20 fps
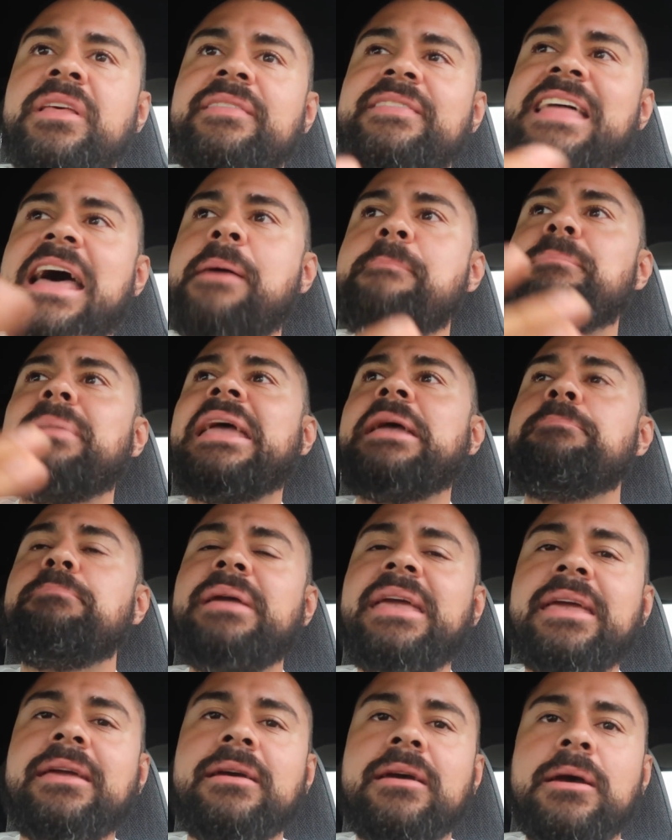that may
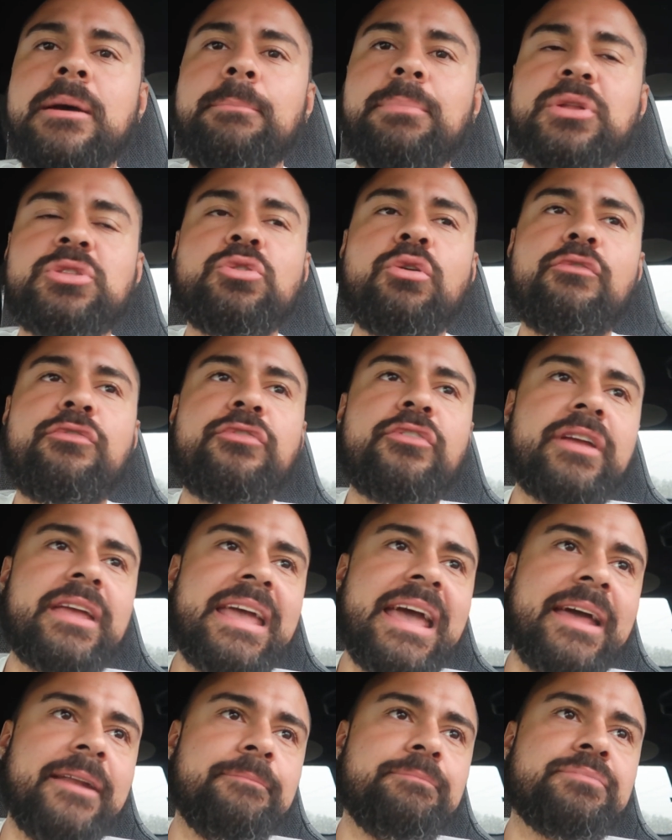be, but don't
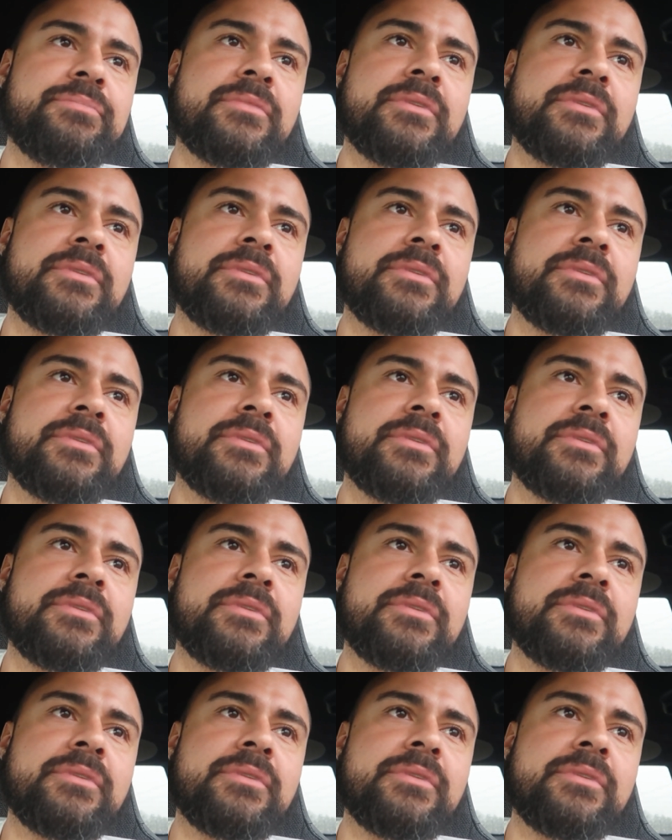forget,